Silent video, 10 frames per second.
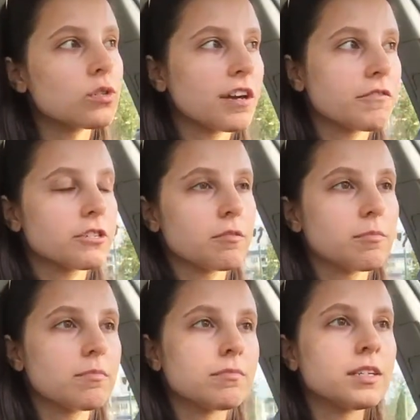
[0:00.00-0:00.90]
suffers
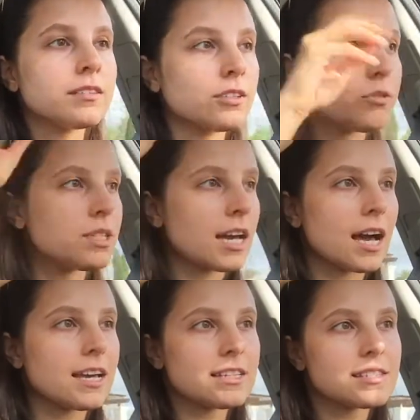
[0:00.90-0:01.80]
from U T
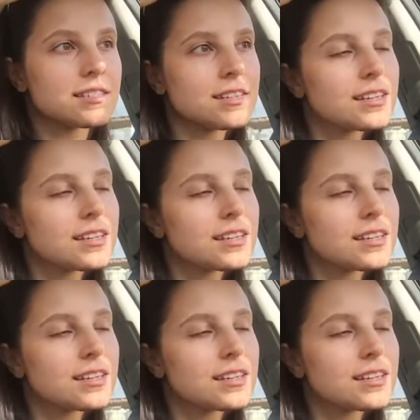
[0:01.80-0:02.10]
Is,